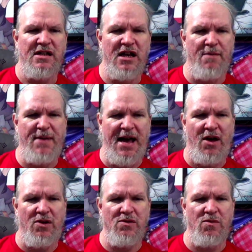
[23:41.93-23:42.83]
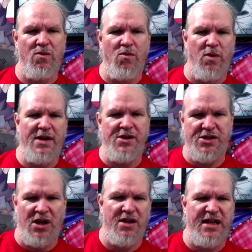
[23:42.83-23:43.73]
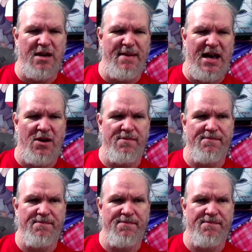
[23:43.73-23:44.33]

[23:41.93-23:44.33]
about what you're talking about.